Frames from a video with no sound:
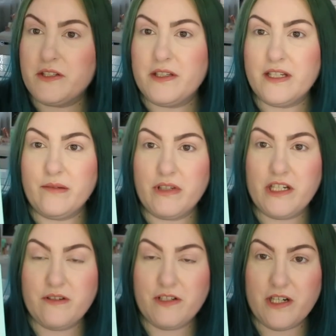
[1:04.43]
So I think I'm going to
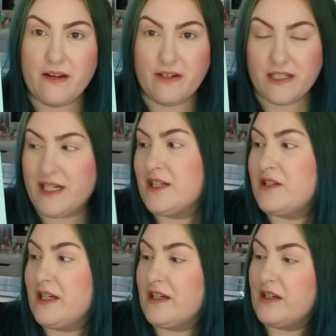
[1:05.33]
do a generic Tash
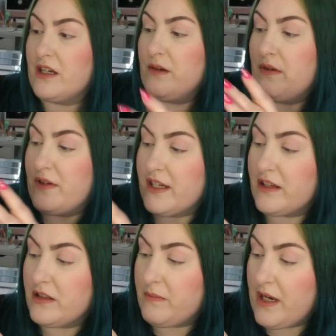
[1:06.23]
thing and go with
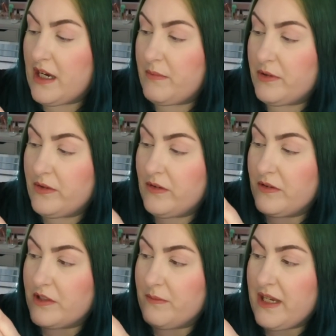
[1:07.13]
like the
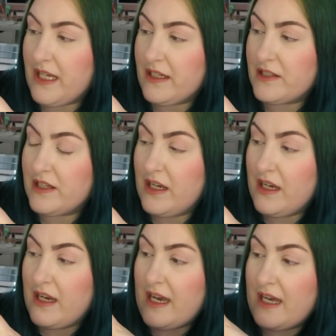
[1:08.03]
purples, the pinks,
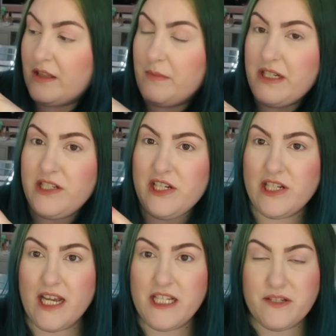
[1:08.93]
and the minty
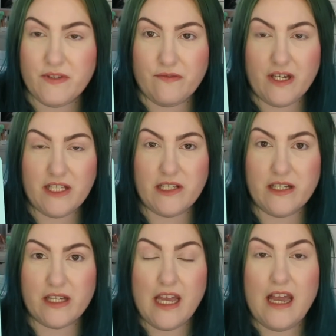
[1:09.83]
shades for the first
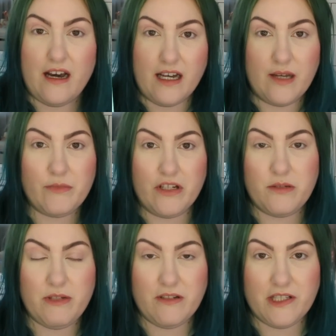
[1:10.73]
look. I am going to
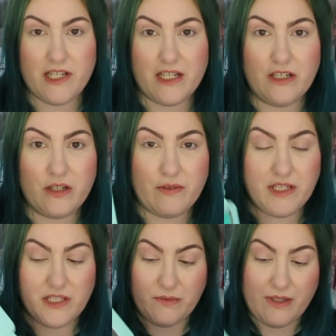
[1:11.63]
be doing a second look with
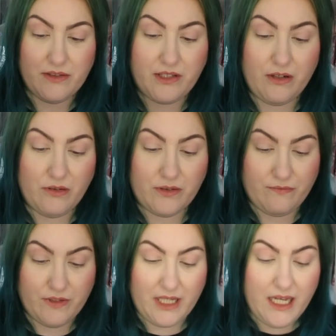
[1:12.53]
this as well, so hold on
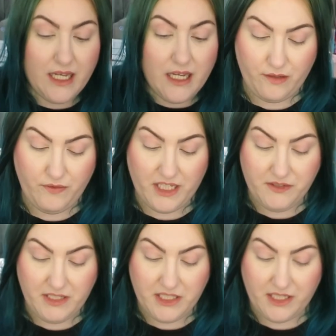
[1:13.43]
for that. So first
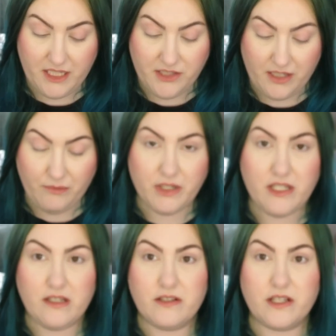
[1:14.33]
things first, I want to
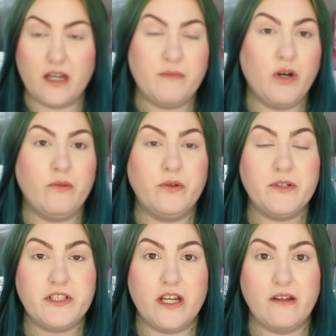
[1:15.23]
use, um, oh,
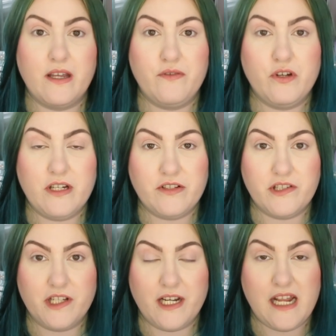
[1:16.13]
also, if you're
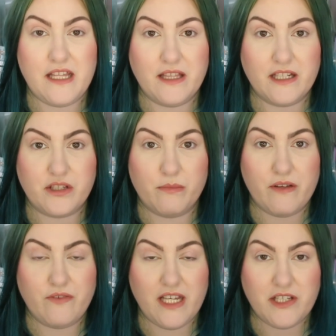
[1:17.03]
interested in anything that's on my
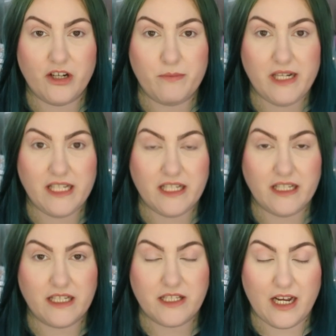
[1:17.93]
face, I'll be linking
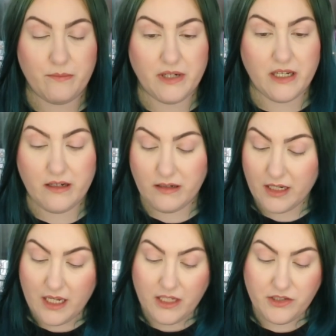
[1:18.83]
it down below,
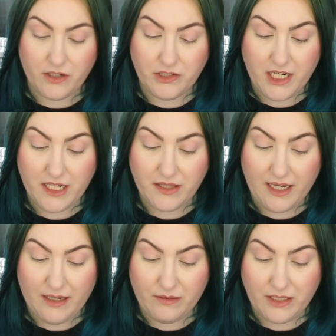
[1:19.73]
so check that
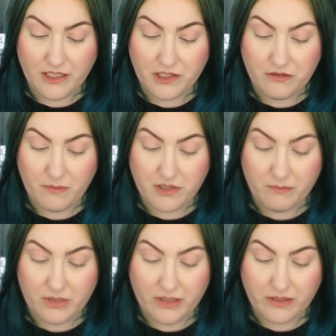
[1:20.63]
out in the description
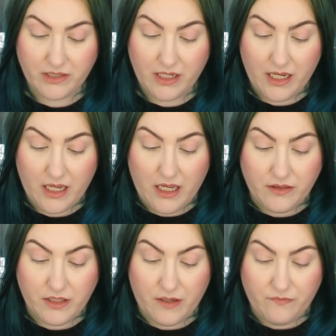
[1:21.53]
box.
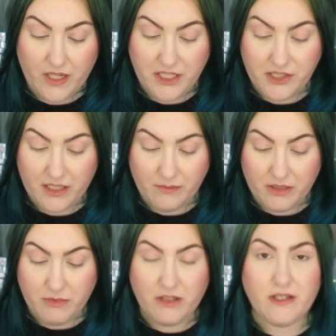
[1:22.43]
The first thing I'm going to
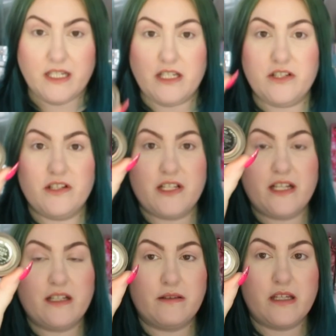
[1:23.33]
be doing is
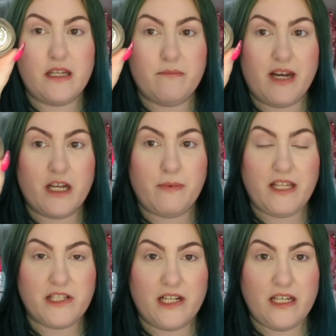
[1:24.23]
using the MAC
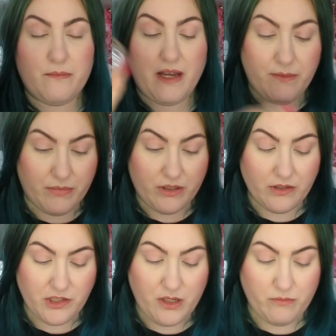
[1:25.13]
Painterly Paint
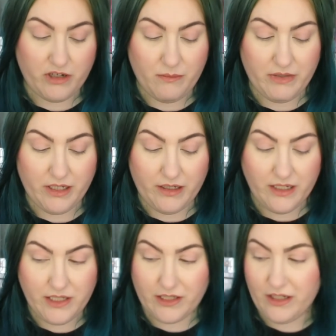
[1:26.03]
Pot to prime my
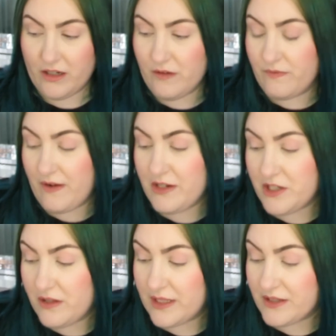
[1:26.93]
eyes. I know, very
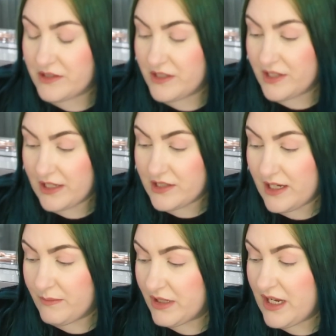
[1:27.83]

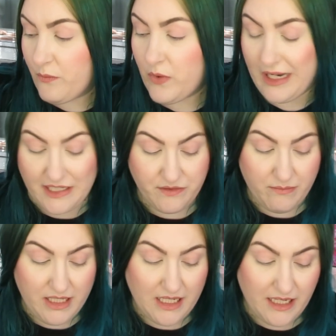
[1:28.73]
2016, but it works for
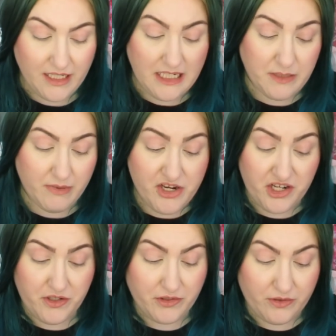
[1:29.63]
me and it keeps my
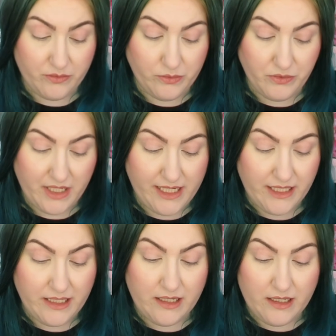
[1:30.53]
shadows on all day.
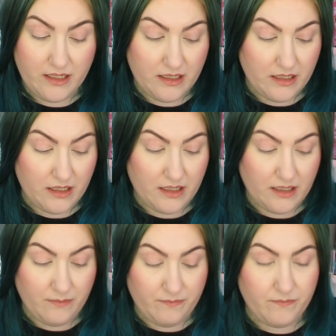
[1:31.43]

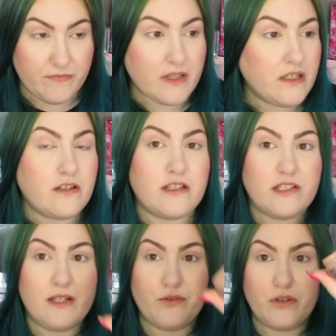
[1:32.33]
Um, you can
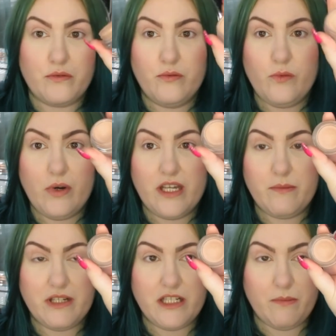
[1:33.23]
see I've got quite a
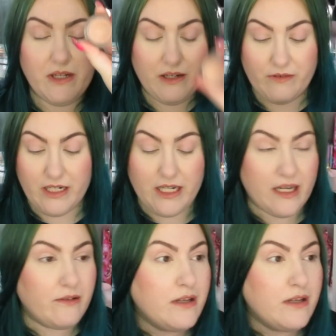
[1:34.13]
big dip in it right now.